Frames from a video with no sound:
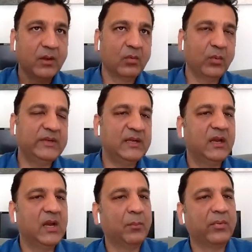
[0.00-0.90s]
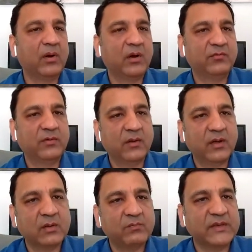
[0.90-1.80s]
we did a number of
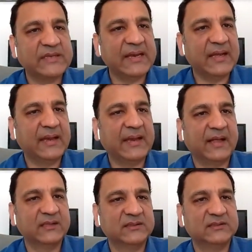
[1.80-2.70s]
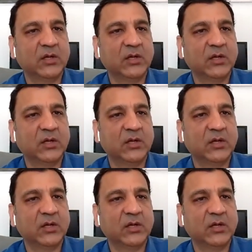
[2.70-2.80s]
data analysis